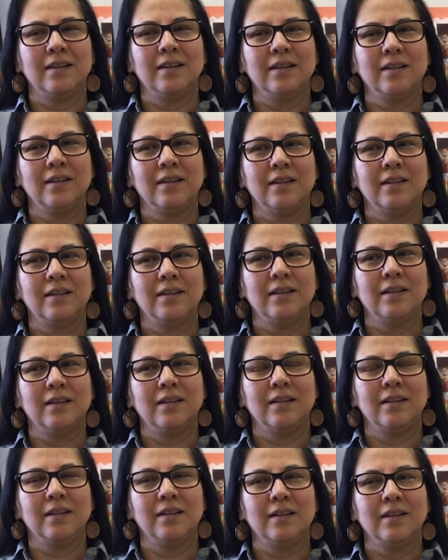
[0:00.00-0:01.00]

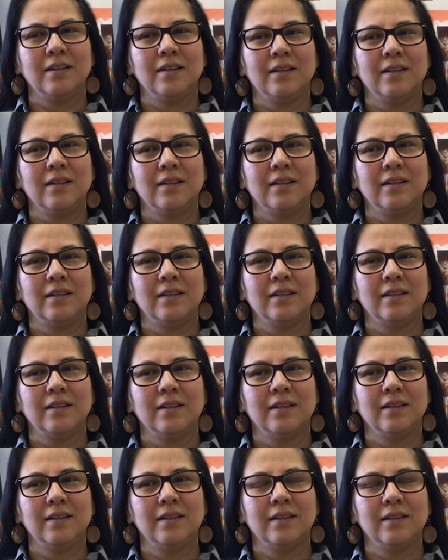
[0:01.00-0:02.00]

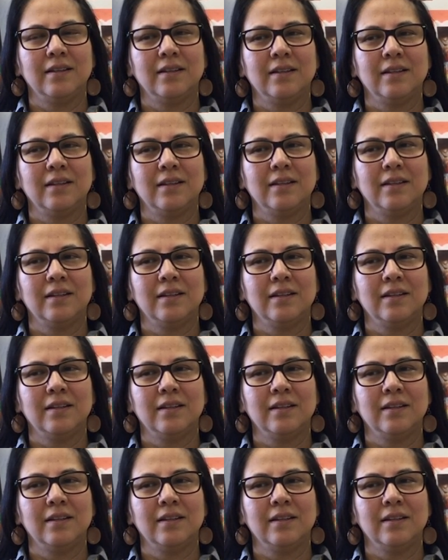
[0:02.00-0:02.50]
(silence)